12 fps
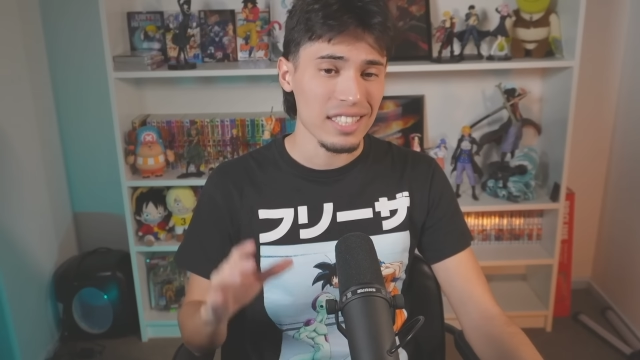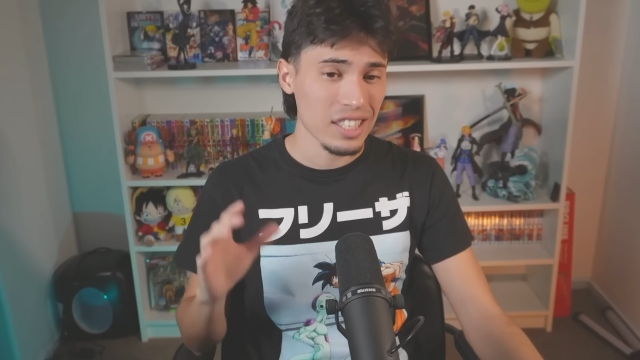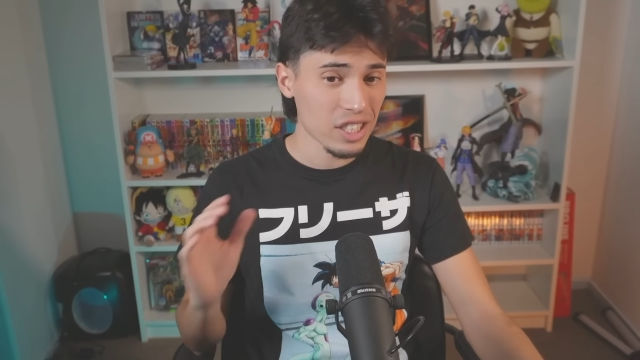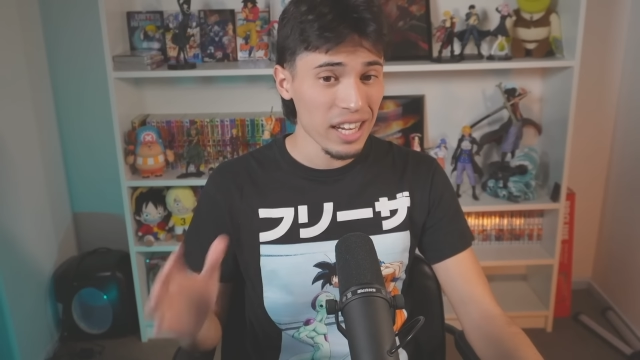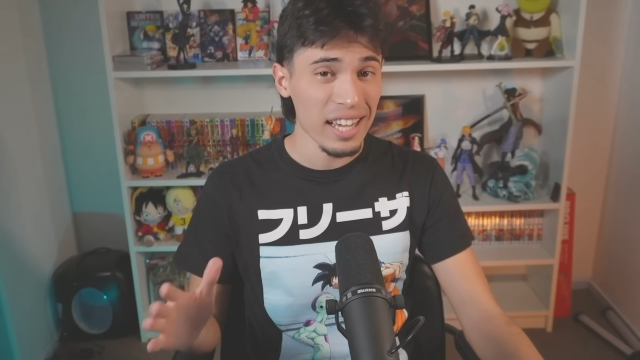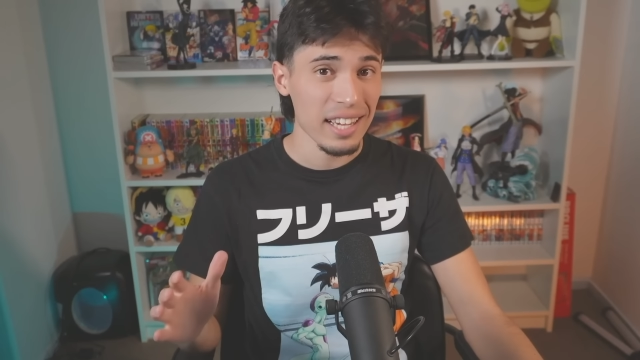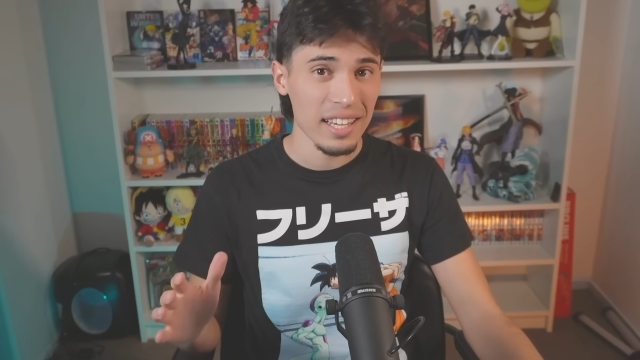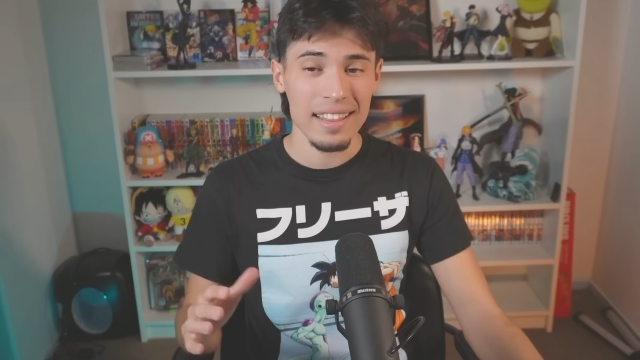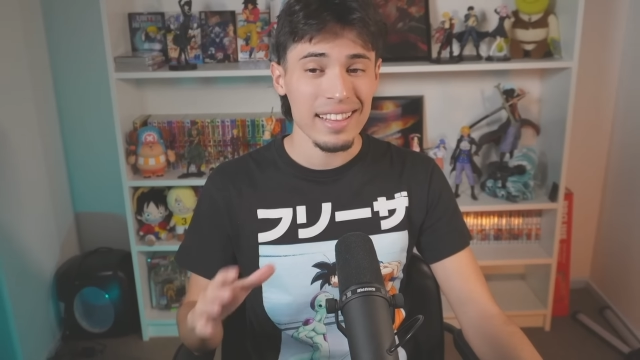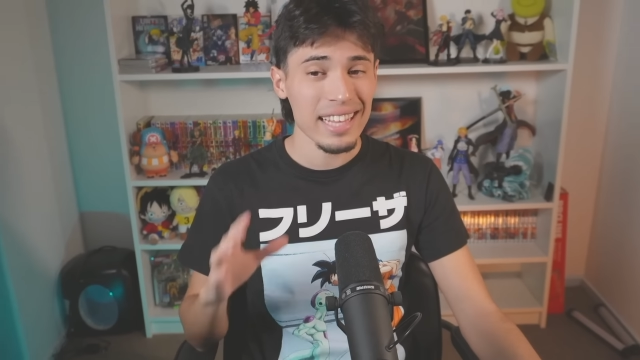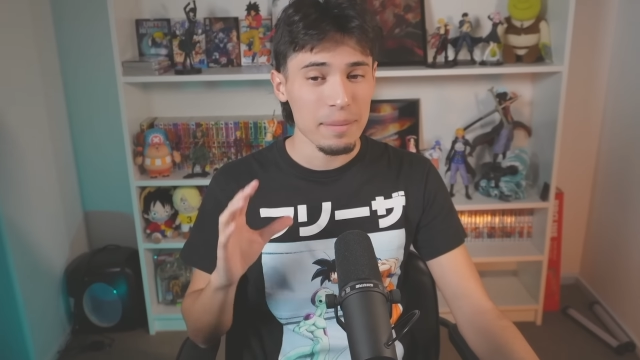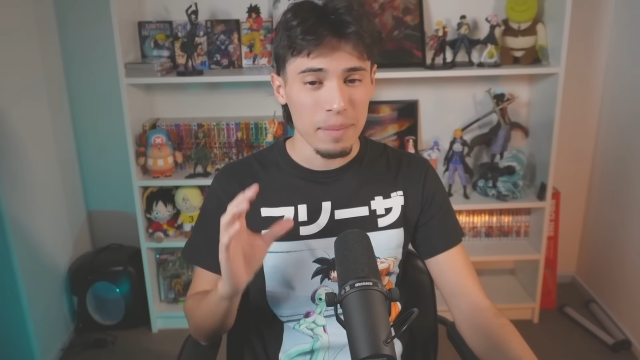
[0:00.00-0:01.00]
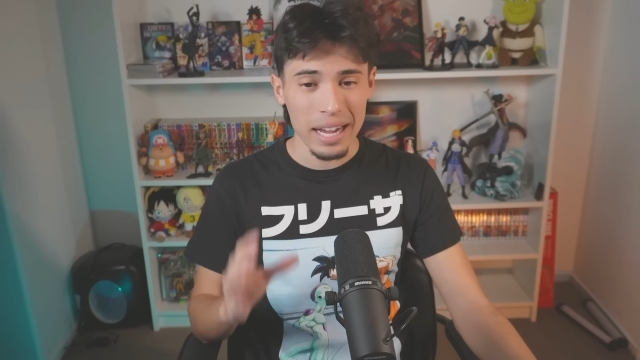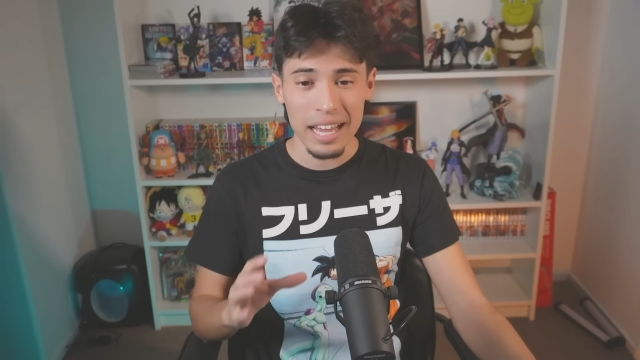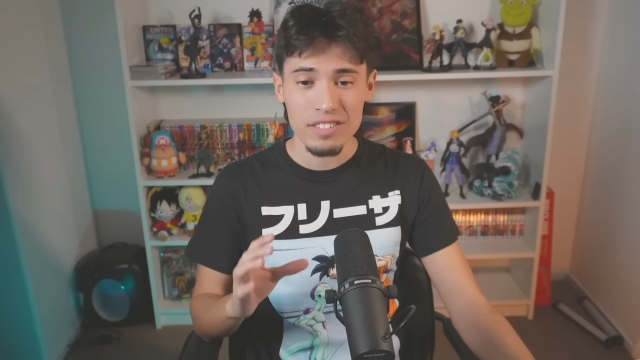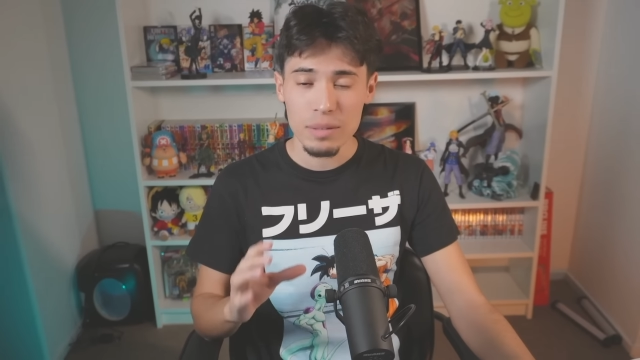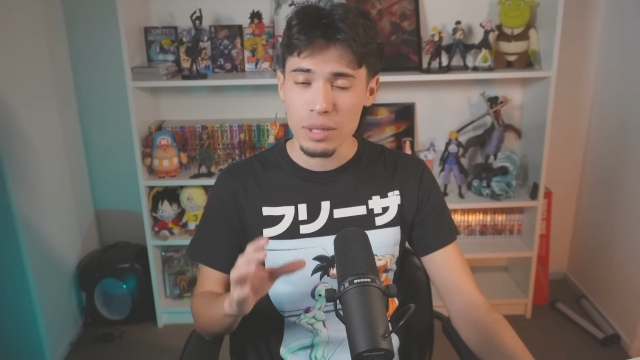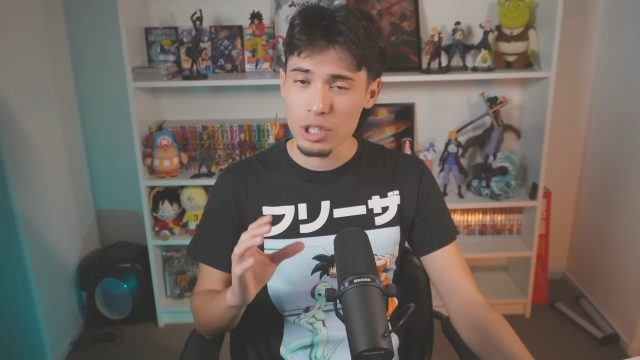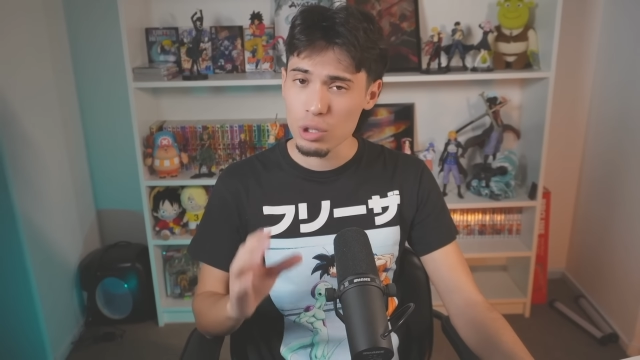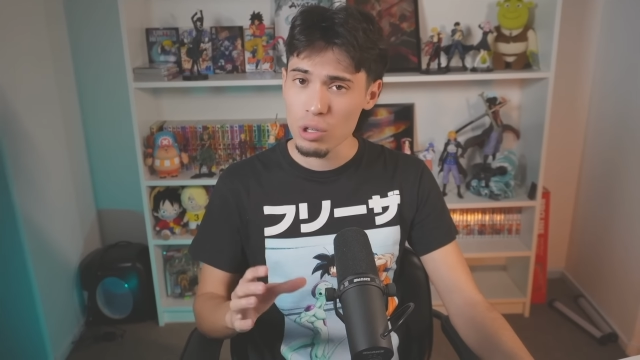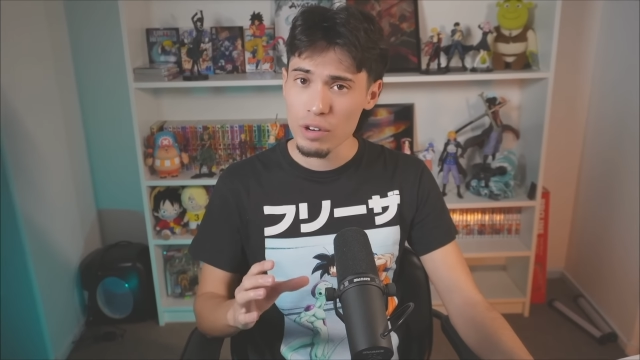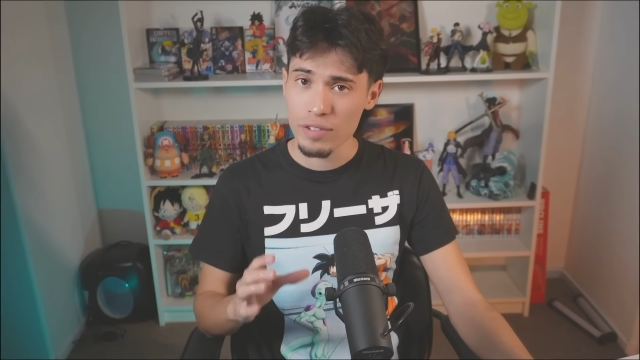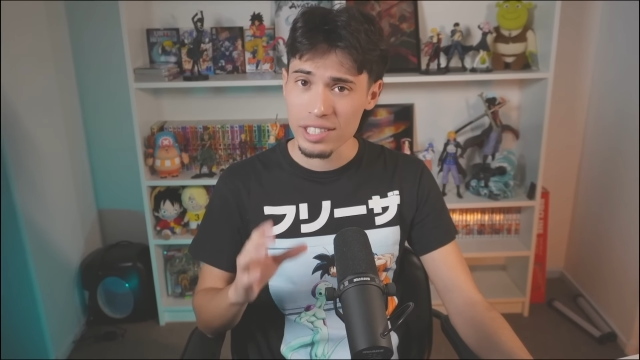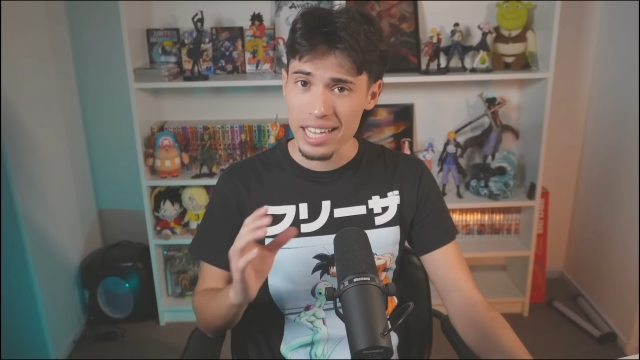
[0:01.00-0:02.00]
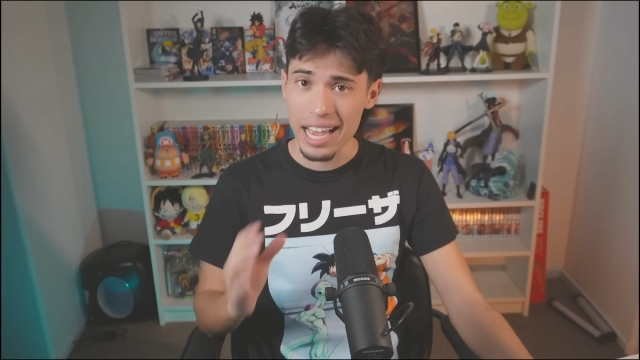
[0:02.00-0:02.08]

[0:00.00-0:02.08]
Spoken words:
in check and that they might have some control over his